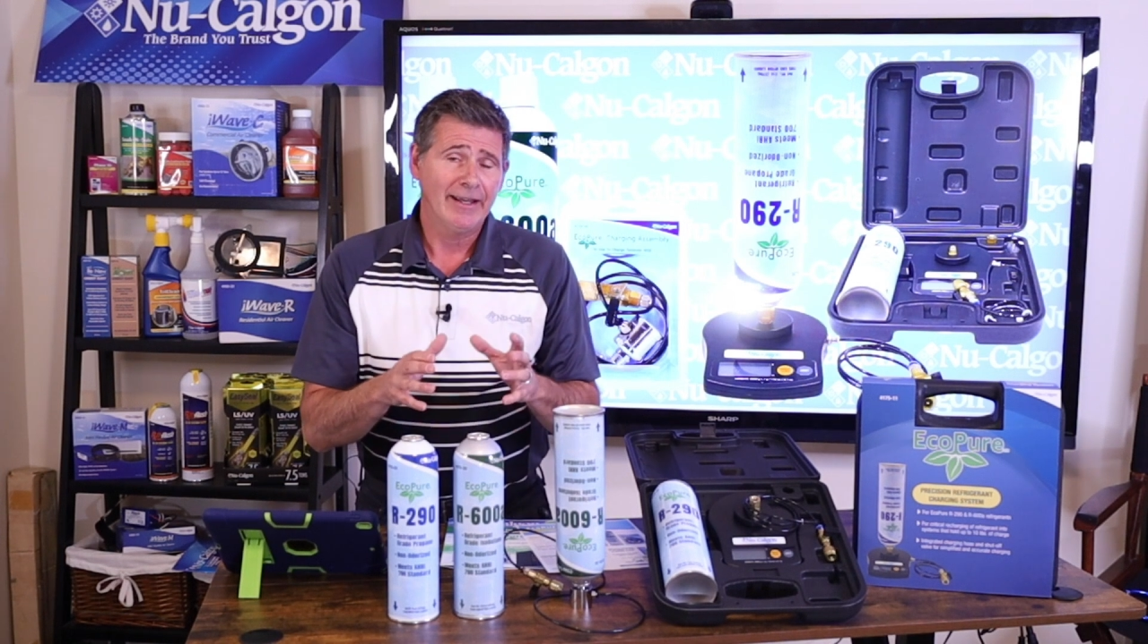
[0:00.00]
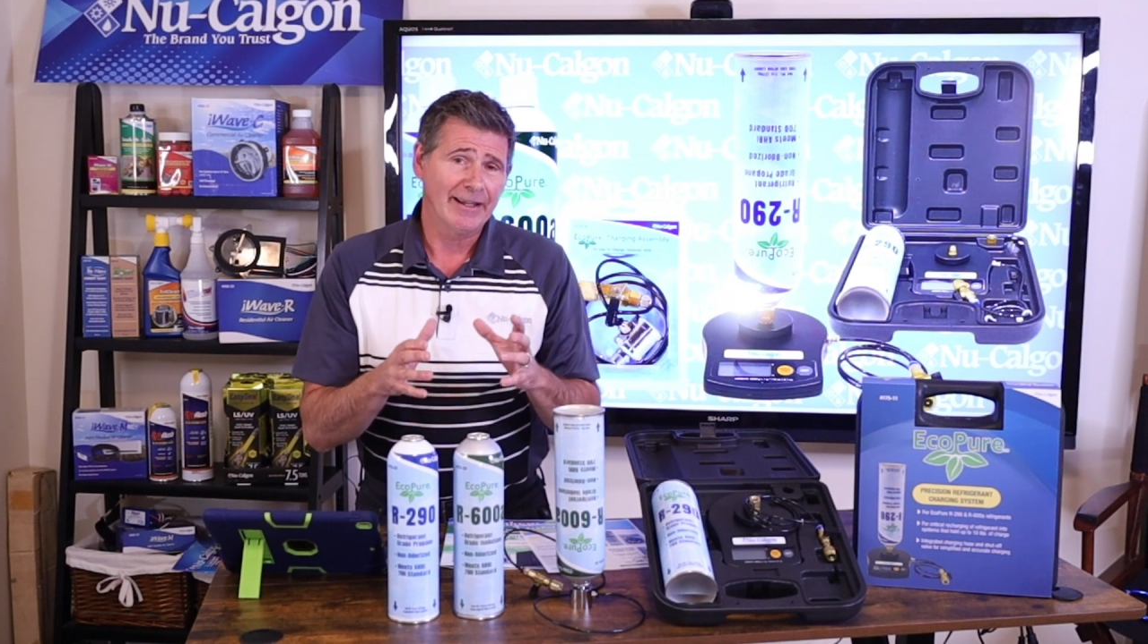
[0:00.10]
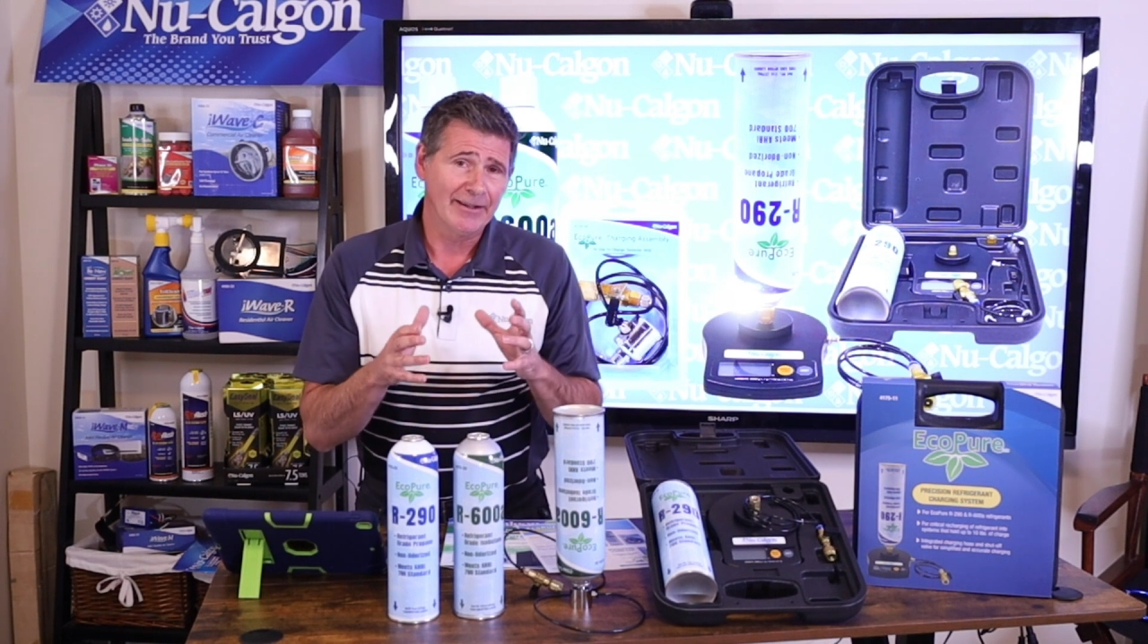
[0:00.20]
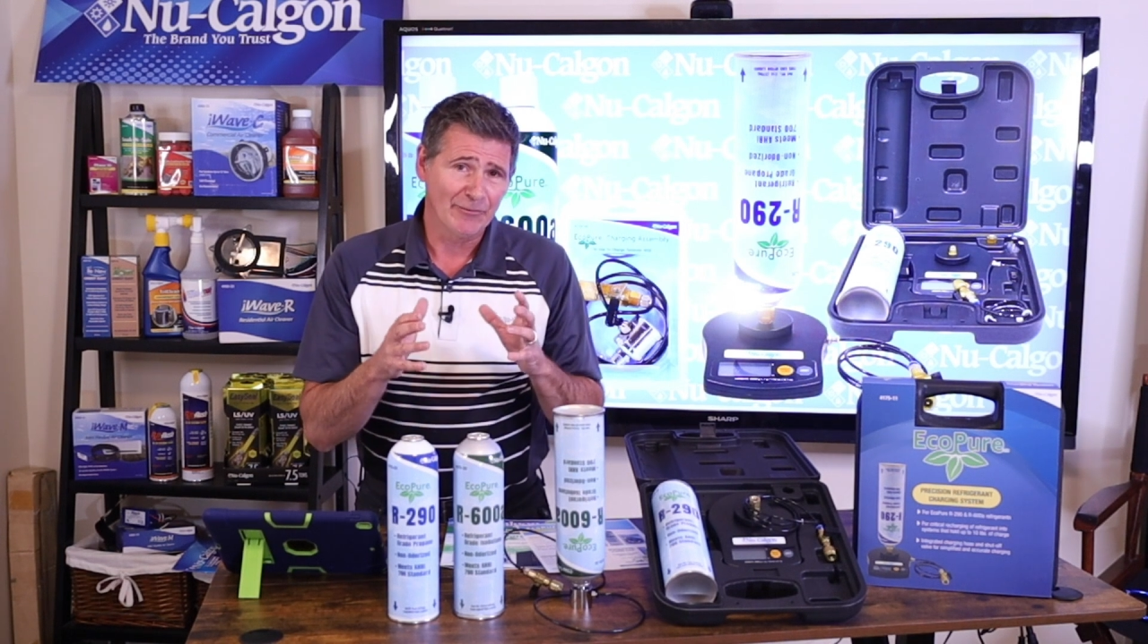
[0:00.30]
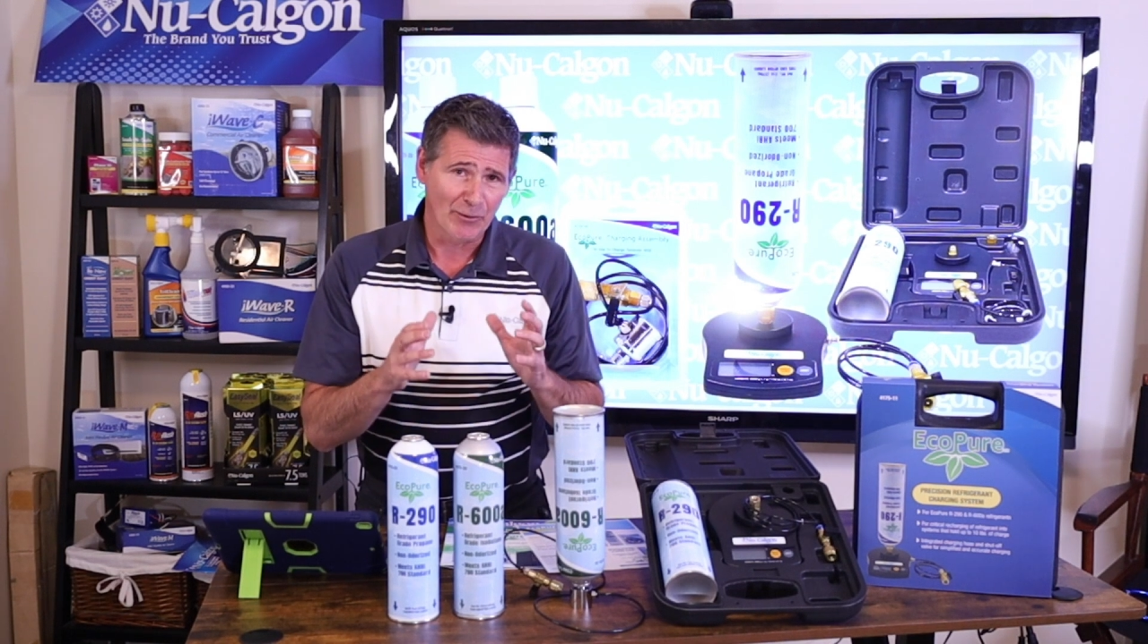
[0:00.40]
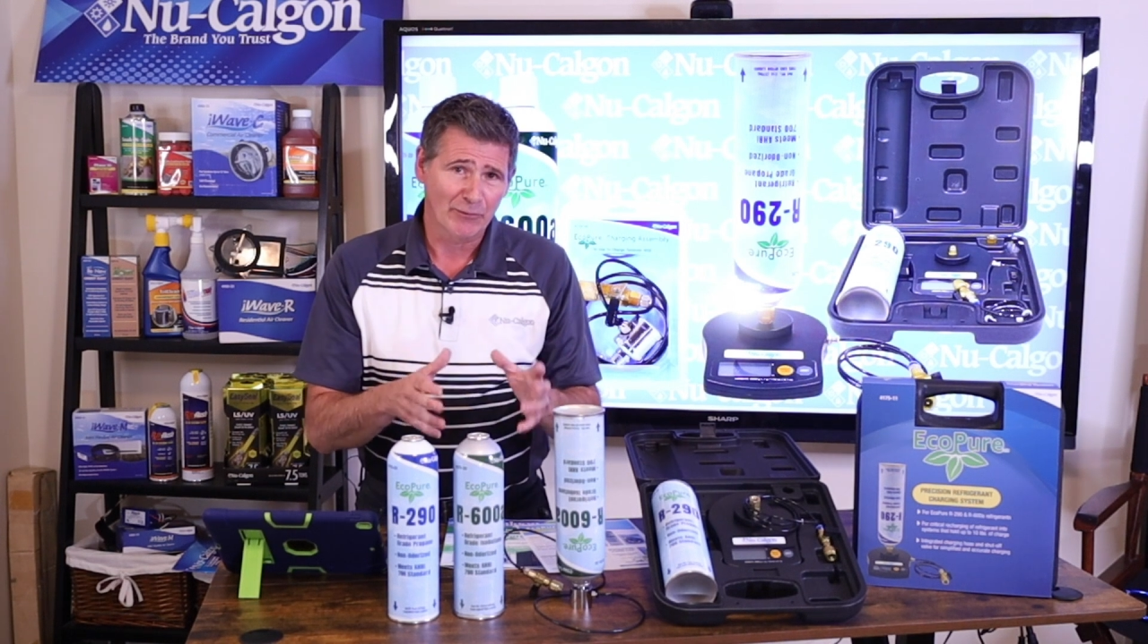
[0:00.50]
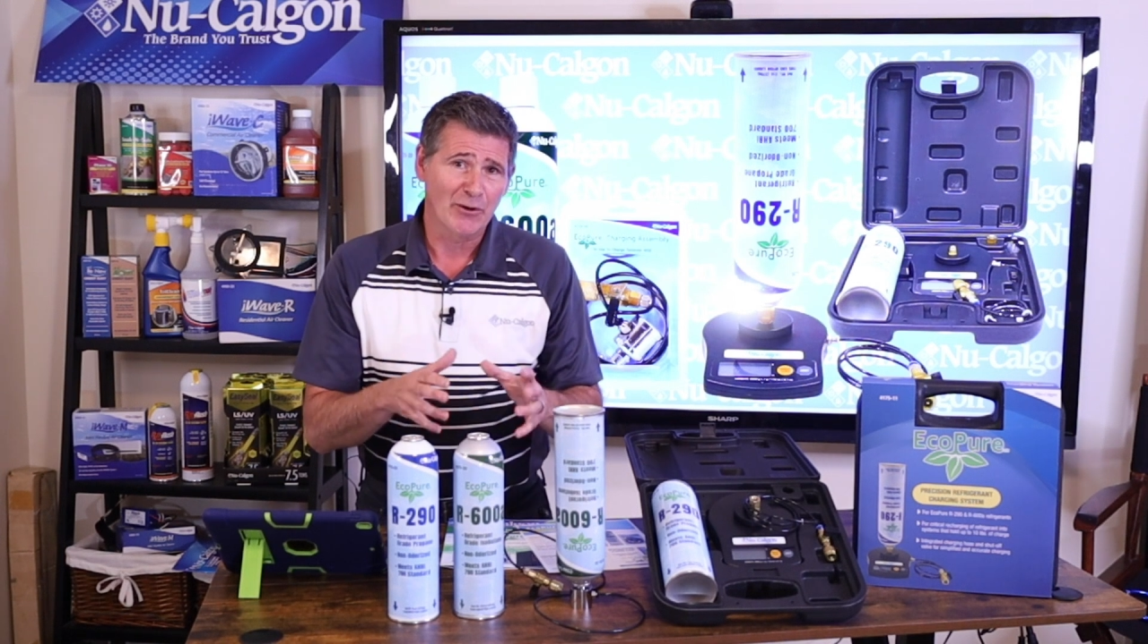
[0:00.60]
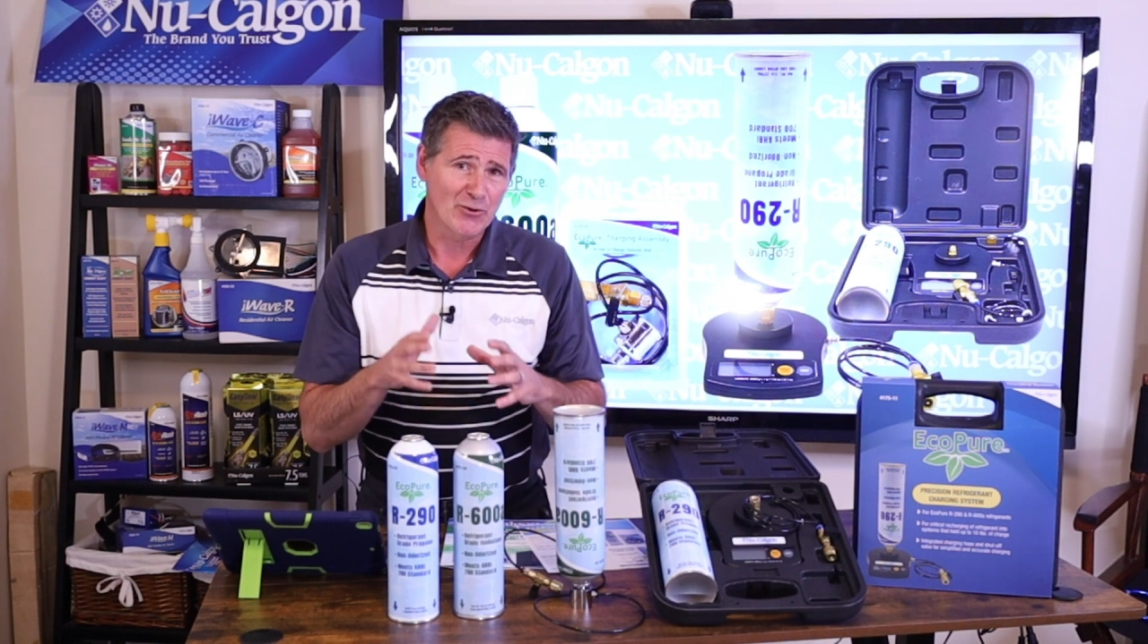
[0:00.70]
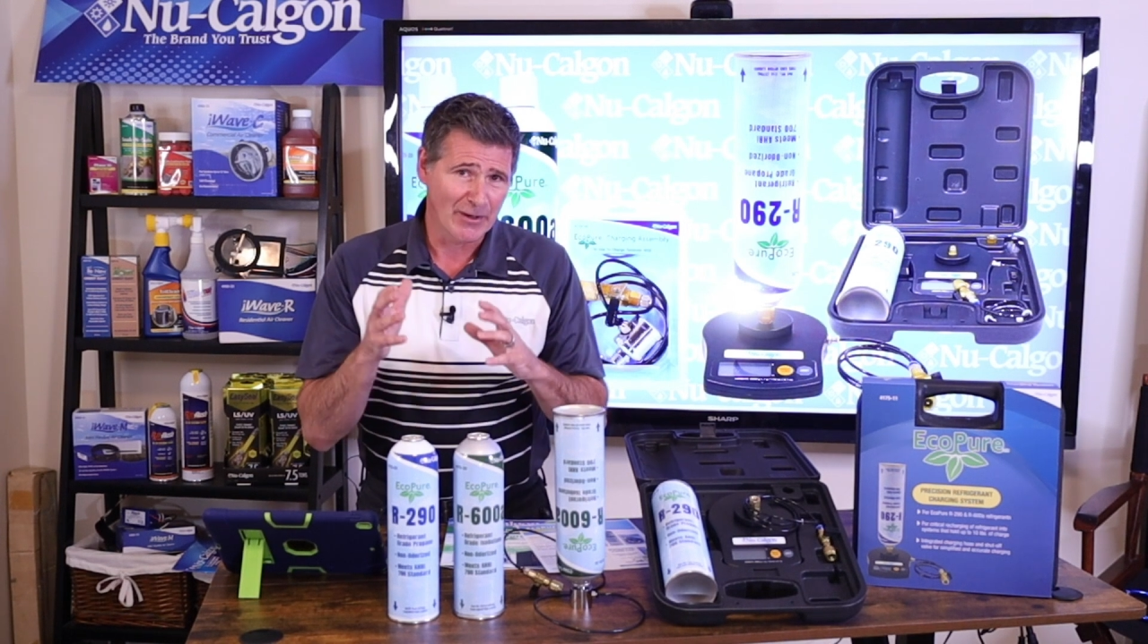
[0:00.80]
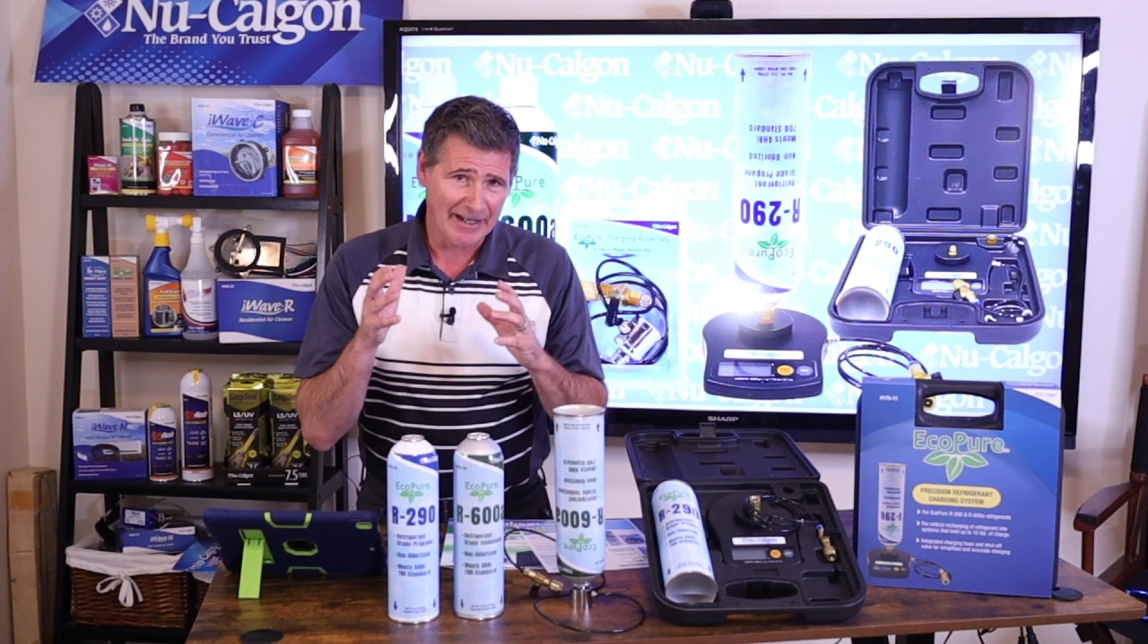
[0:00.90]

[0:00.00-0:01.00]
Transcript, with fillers: in refrigerant